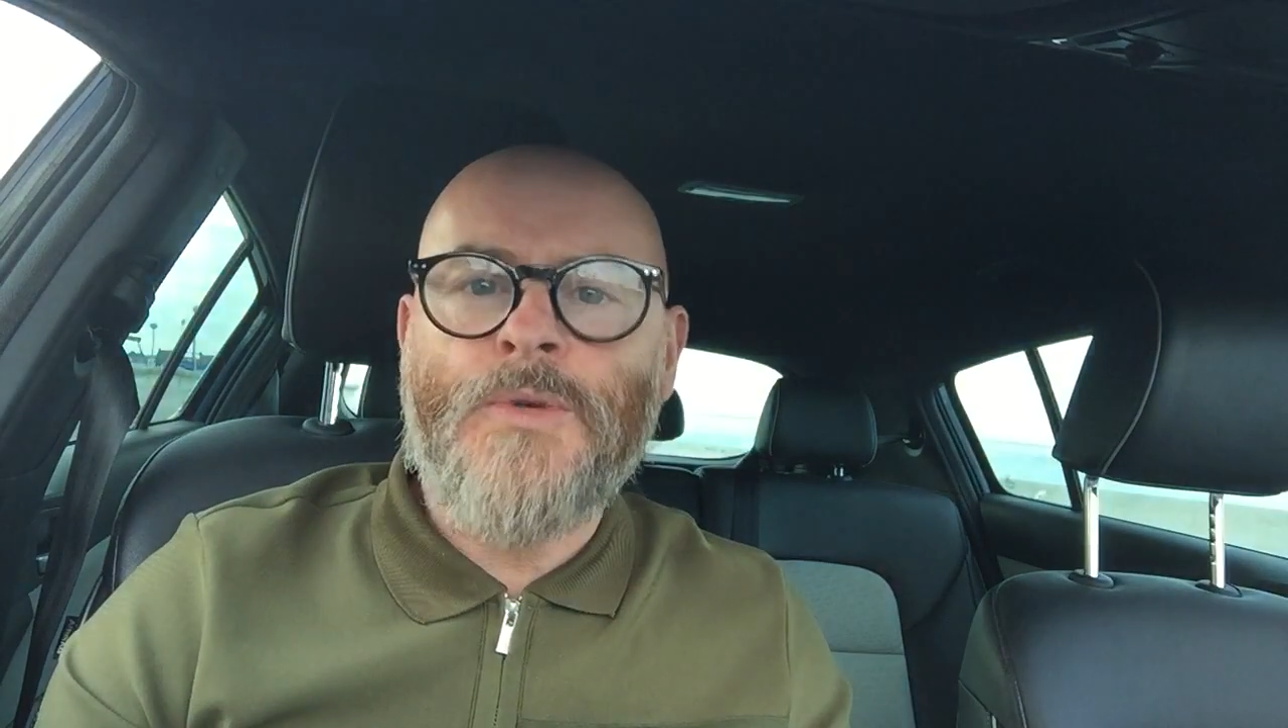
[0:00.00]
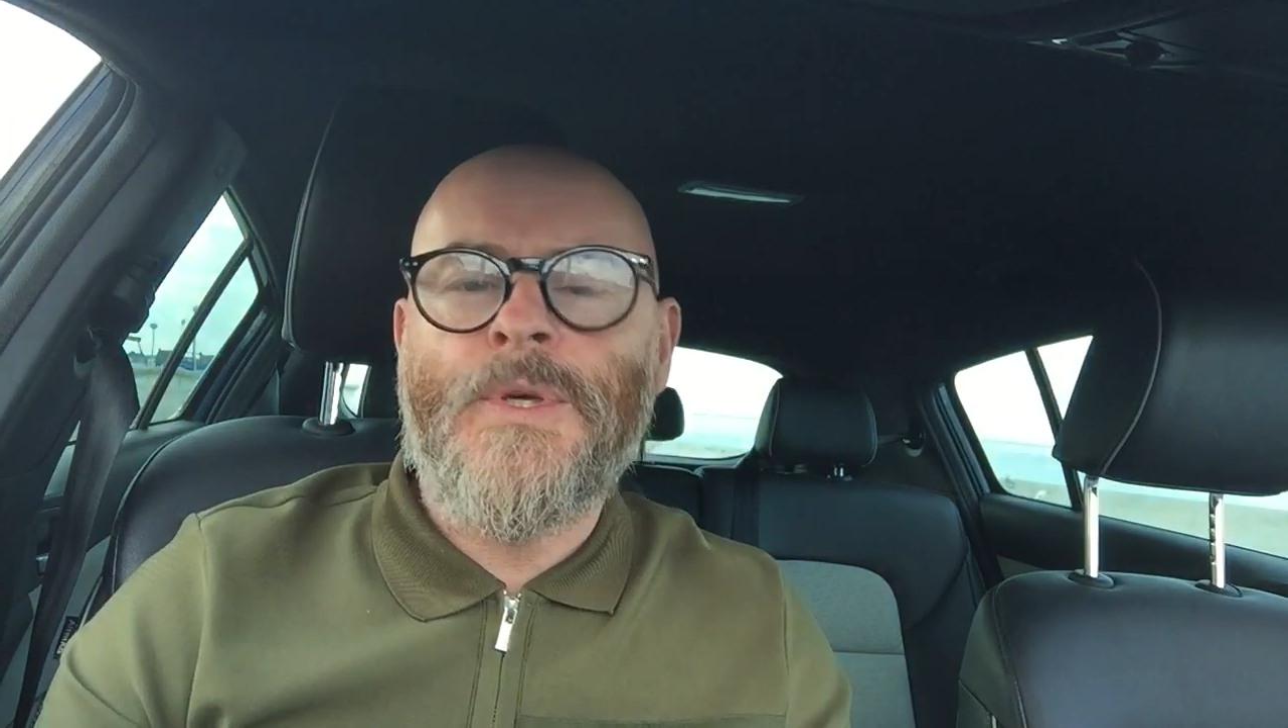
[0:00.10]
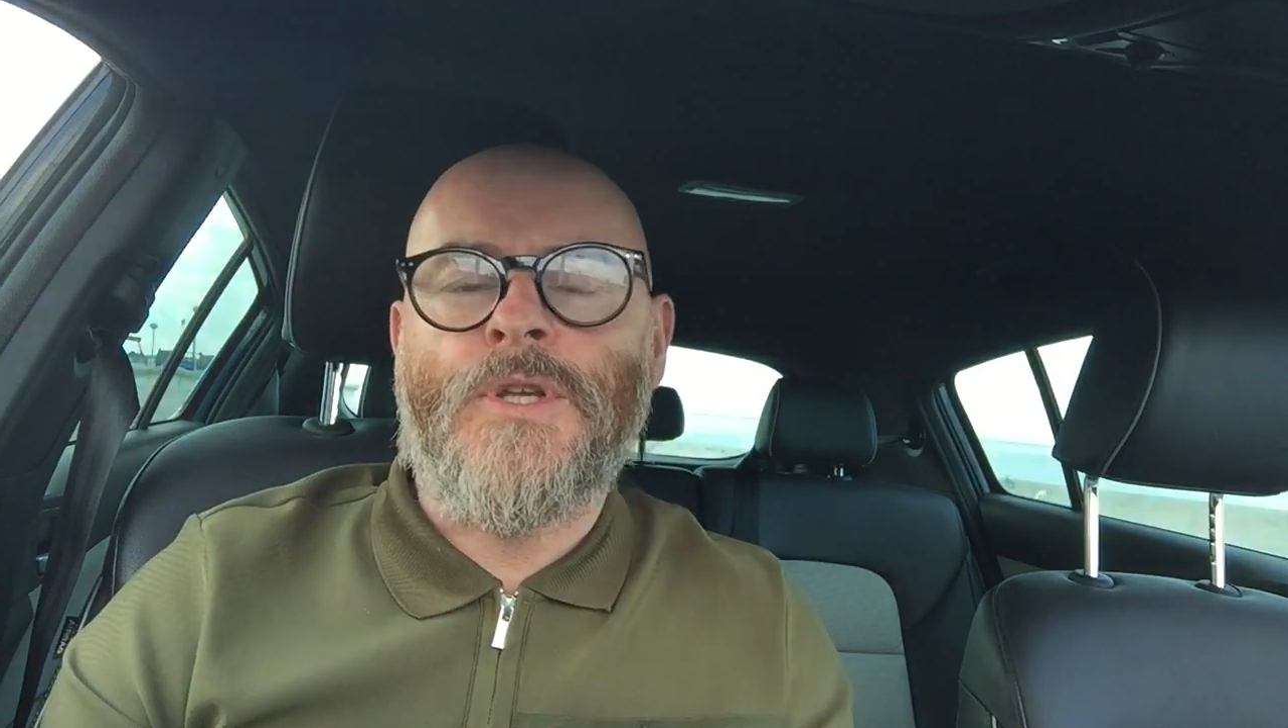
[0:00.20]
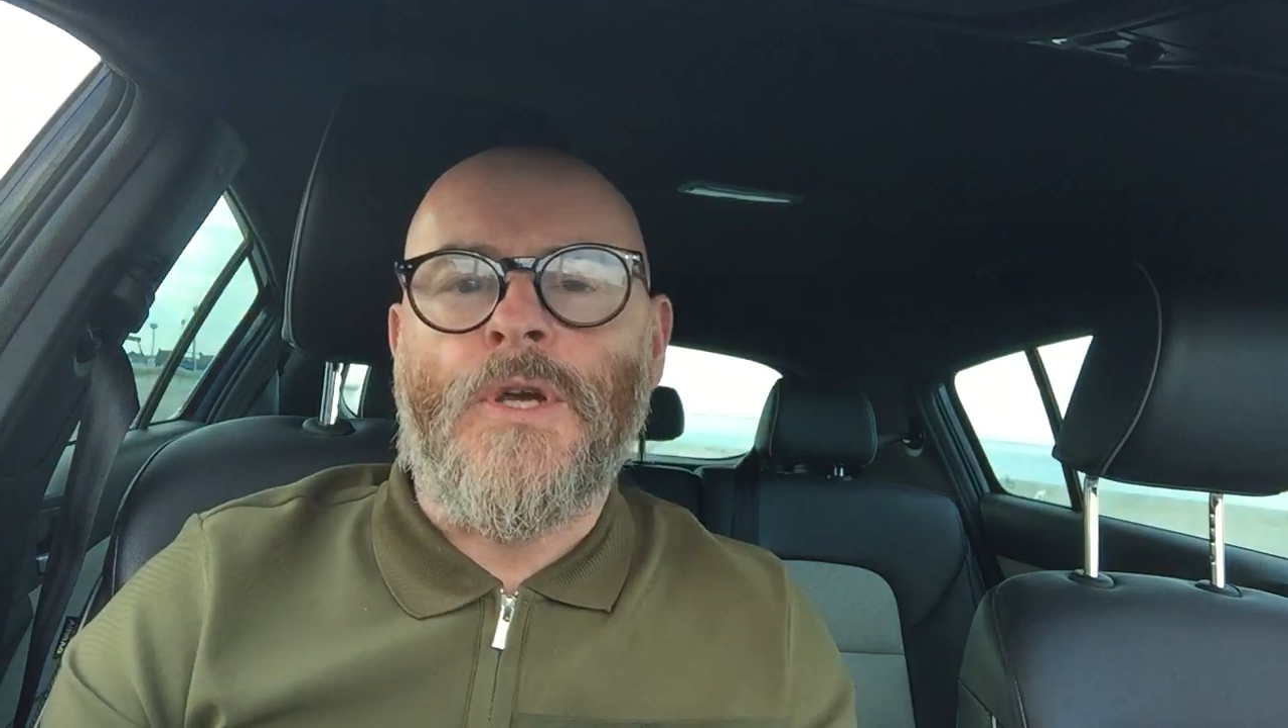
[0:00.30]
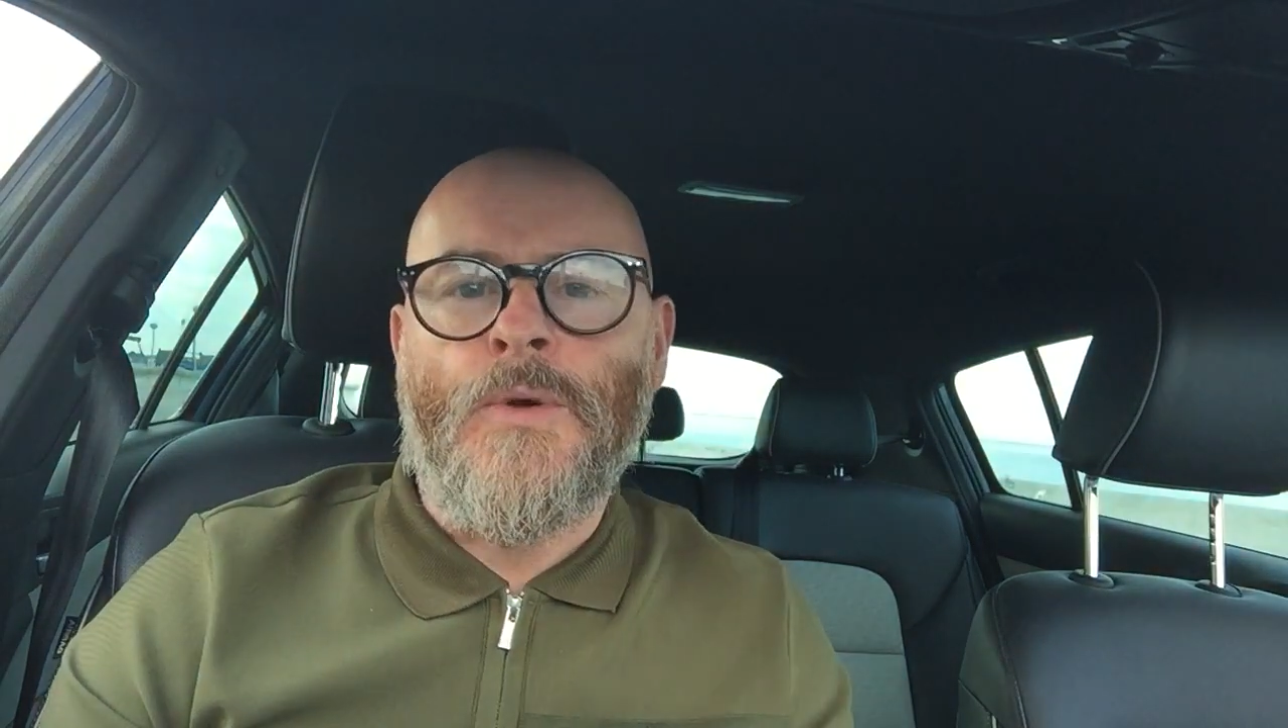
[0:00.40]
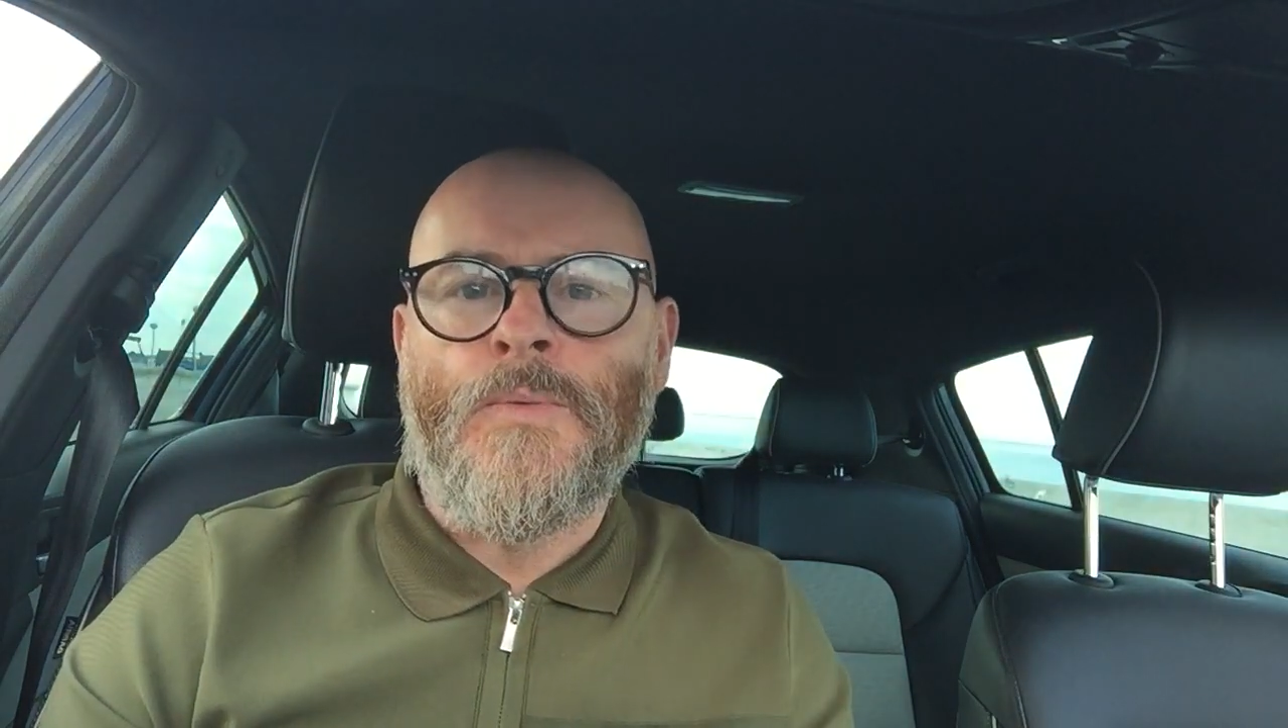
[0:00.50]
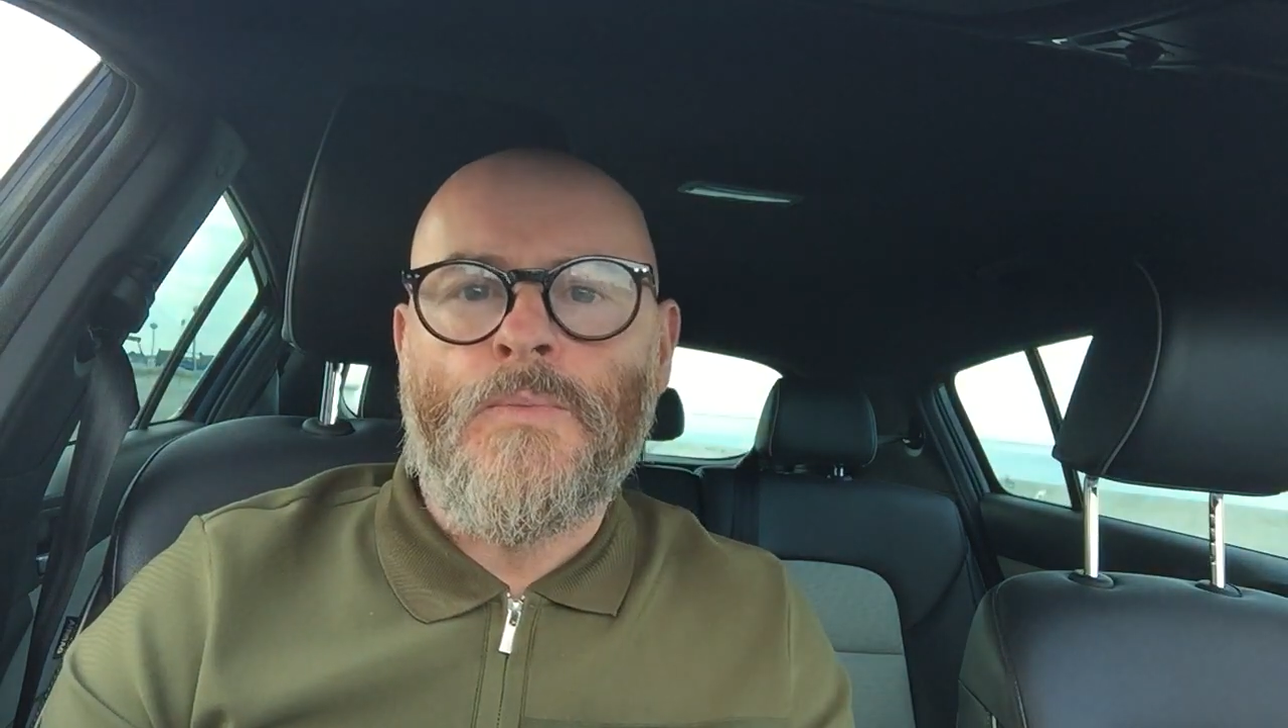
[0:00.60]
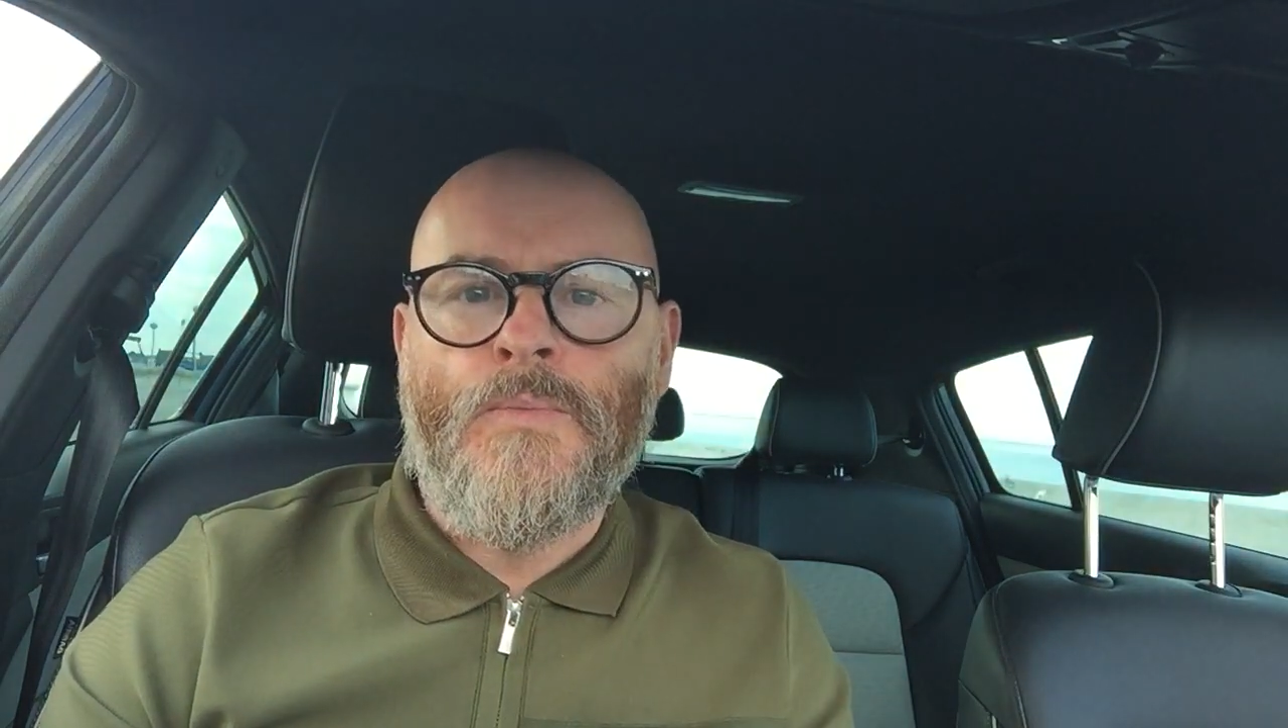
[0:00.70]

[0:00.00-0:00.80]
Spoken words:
do?